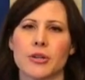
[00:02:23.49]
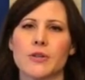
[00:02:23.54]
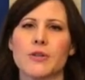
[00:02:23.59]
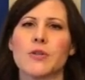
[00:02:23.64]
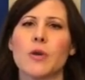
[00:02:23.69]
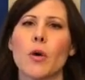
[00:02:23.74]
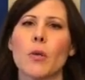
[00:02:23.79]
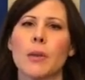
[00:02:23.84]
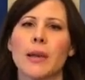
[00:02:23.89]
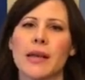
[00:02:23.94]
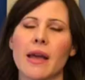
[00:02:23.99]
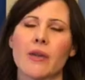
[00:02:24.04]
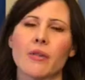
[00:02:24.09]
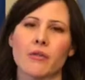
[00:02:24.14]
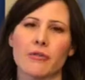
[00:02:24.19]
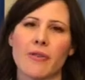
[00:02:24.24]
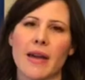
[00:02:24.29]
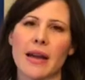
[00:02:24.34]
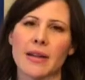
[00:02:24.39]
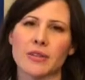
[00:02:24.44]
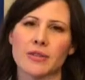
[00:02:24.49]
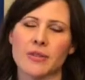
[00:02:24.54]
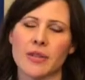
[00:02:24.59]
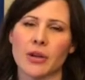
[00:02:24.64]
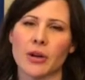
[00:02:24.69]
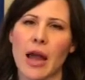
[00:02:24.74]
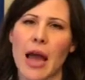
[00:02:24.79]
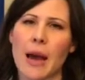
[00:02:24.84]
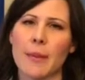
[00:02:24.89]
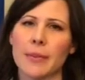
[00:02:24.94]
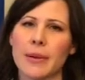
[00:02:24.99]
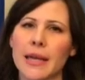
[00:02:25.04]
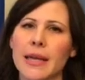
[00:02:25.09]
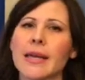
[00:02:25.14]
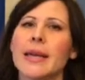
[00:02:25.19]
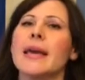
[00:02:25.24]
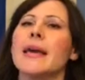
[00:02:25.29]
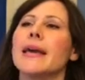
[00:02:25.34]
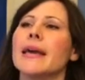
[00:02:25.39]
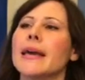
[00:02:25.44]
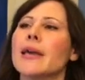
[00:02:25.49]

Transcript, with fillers: so many other factors that are happening